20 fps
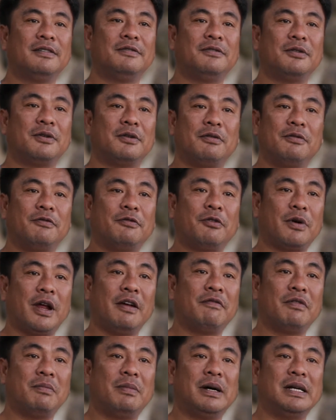for
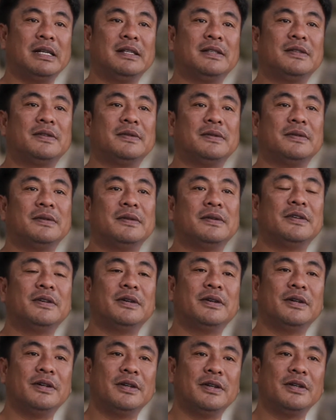everybody to
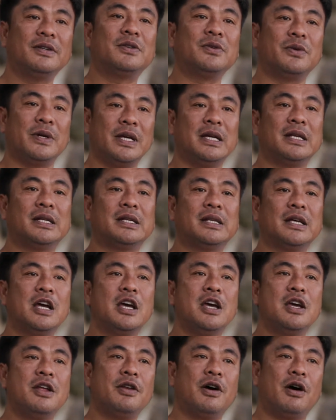eat.
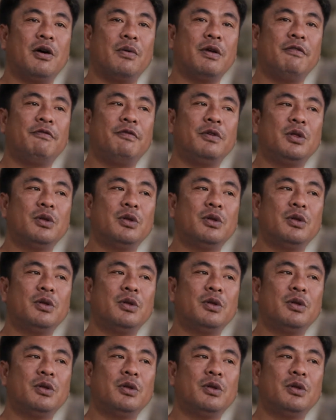Now, if we